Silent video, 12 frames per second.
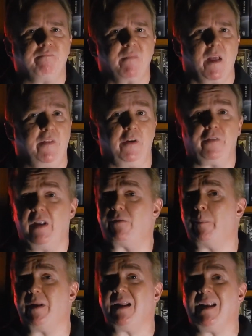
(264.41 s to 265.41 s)
There's never
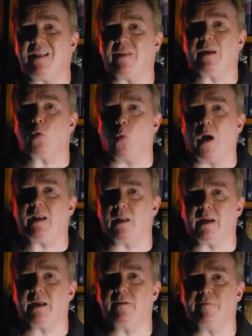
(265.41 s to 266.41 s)
been anything quite
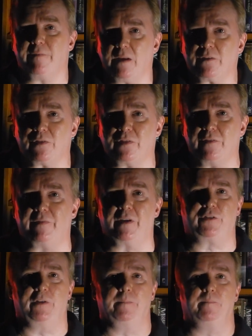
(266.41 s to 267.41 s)
like it in fantasy
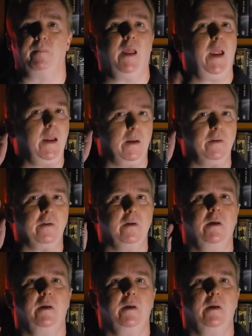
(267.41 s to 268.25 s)
fiction, and